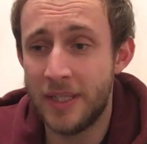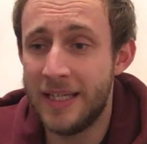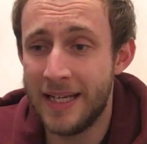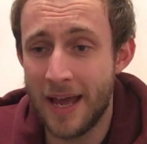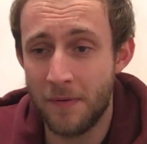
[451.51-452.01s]

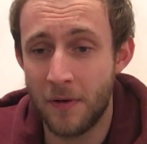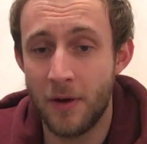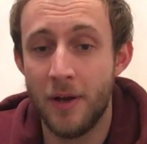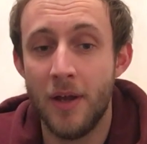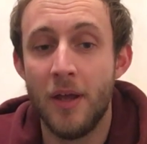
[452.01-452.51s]

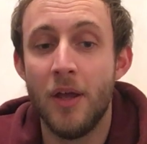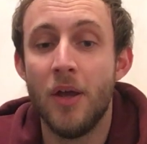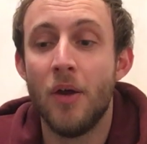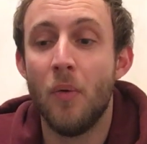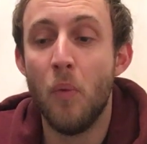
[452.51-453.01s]
together
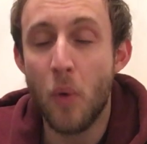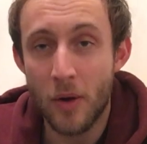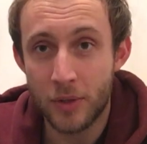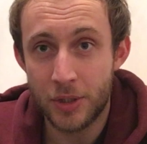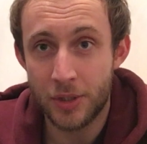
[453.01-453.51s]

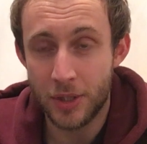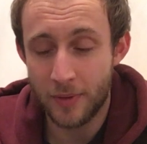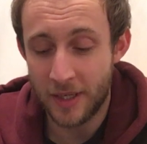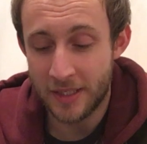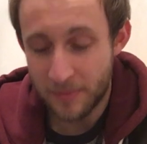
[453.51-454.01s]
whilst you're
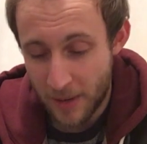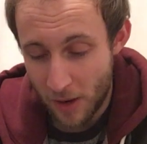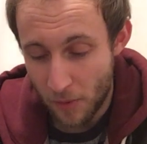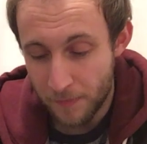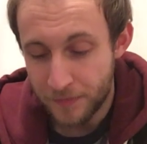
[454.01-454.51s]
doing a spell.